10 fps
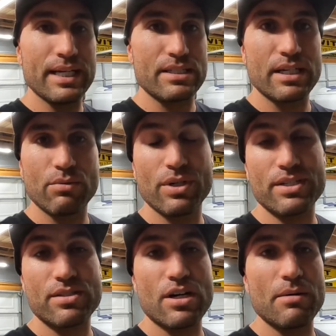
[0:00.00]
that's kind of where it
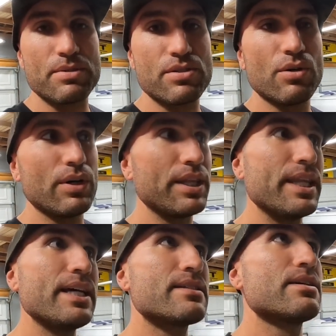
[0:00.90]
stops. So, and
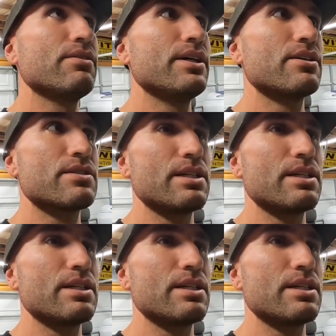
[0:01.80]
they sell theirs